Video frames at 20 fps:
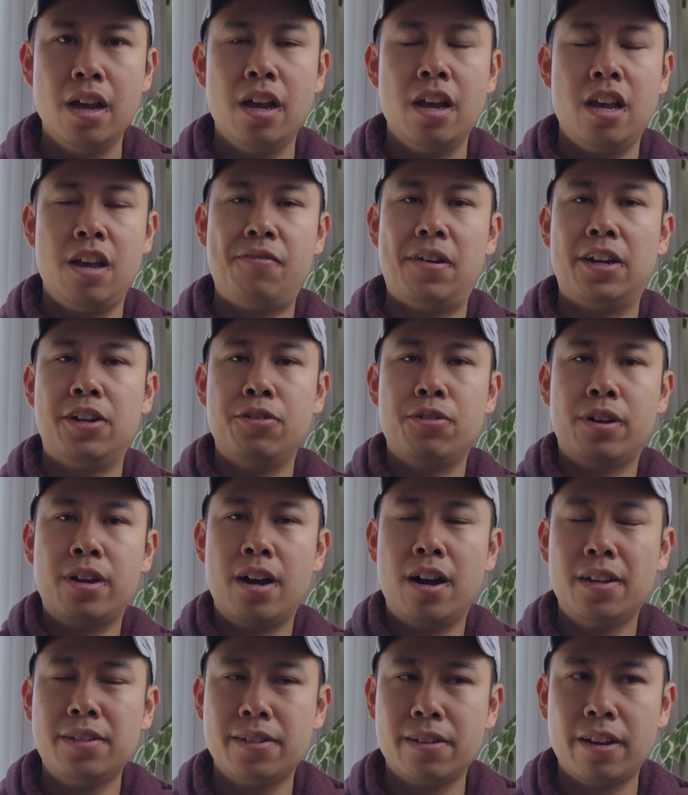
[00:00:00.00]
If I do a
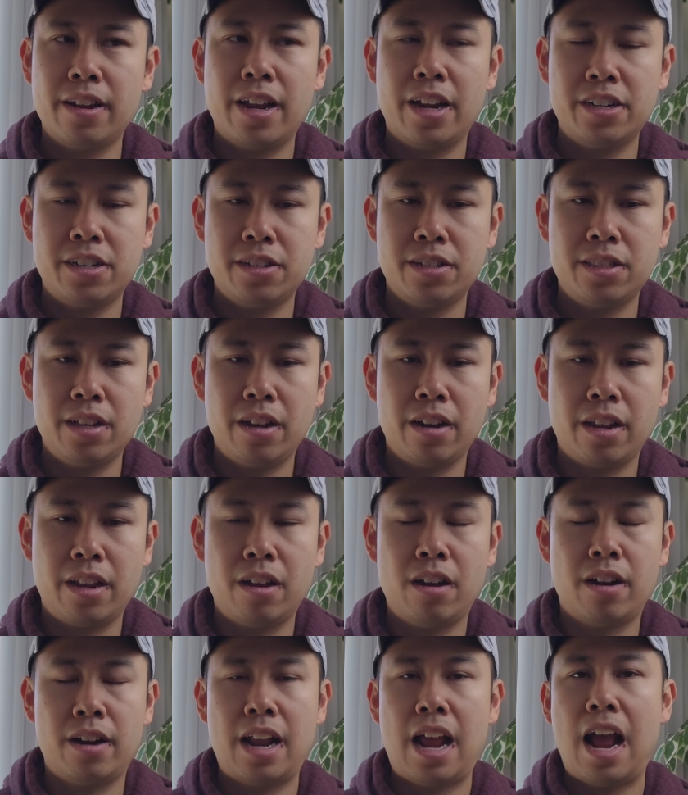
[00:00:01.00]
cost segregation
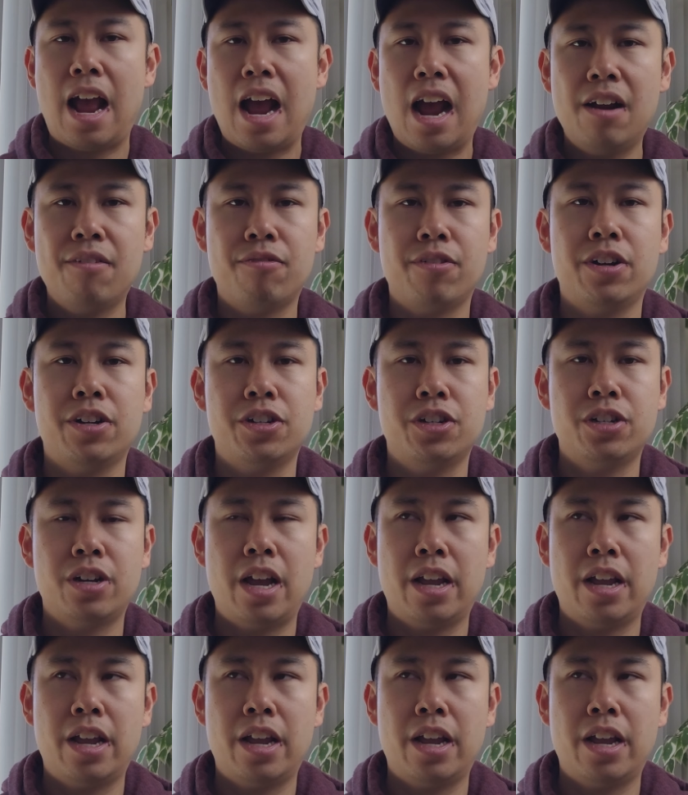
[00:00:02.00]
study, on average,